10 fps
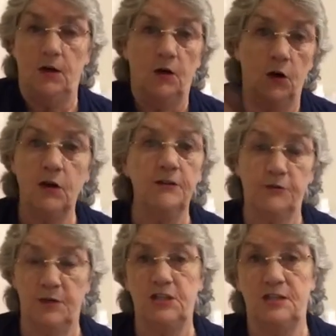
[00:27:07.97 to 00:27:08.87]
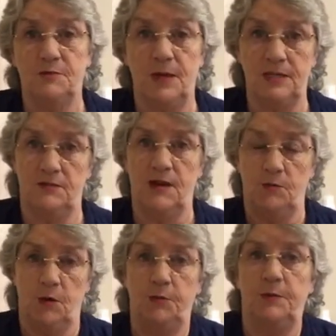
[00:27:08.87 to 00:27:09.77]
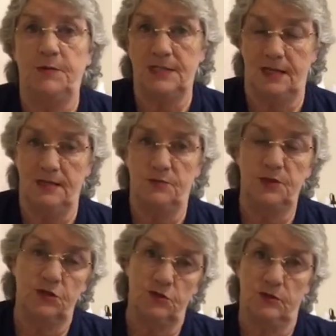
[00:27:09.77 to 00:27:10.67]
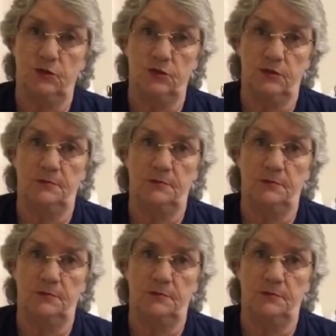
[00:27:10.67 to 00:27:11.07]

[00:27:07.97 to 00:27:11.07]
all of which is based around what people tell us we should, could,